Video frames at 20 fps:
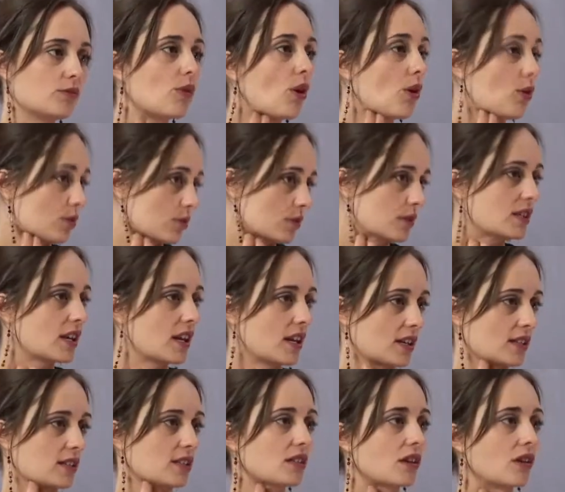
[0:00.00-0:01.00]
Roles,
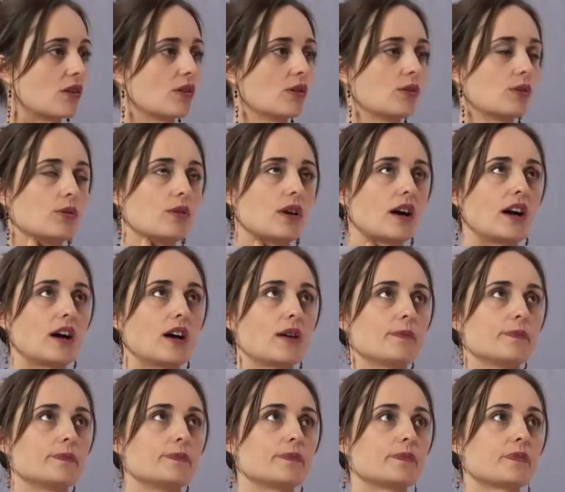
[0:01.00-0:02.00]
yes. So,
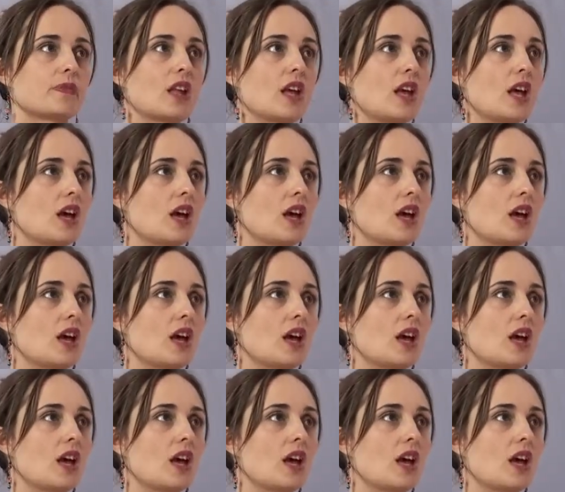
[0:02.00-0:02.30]
um,